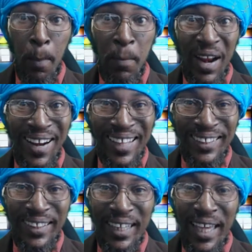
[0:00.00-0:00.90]

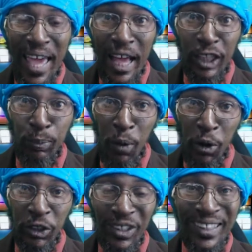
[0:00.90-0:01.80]
Ballistic
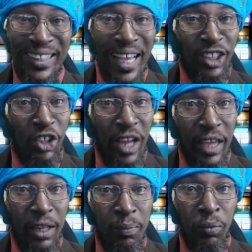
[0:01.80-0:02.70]
experts yesterday